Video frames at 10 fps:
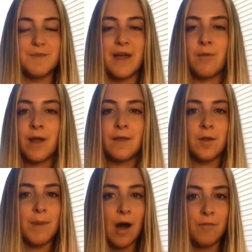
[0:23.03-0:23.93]
my
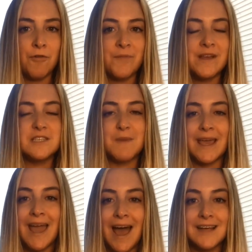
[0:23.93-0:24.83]
irregular bowel movements, my
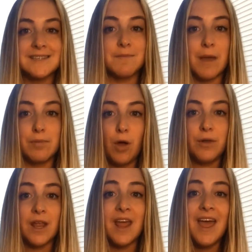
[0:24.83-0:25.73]
gas, and my
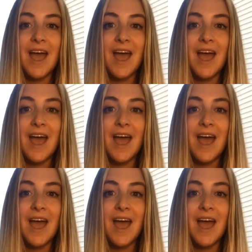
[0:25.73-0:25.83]
bloating,